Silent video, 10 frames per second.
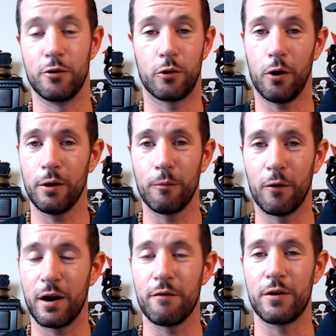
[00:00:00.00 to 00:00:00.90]
You can call
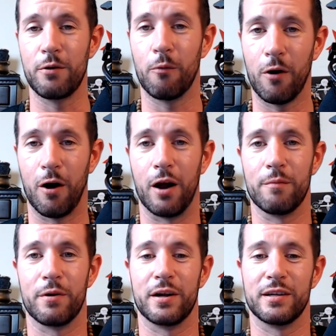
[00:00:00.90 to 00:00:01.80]
it whatever you
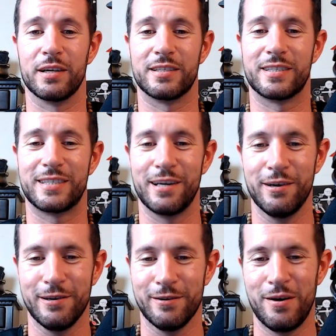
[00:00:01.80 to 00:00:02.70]
want, but it's
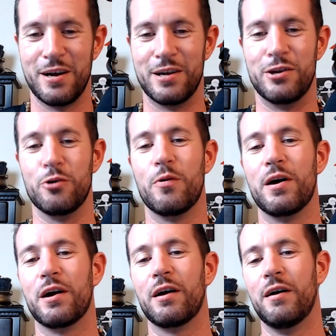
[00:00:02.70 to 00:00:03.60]
still
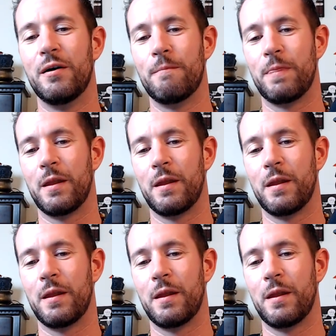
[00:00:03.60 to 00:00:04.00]
doing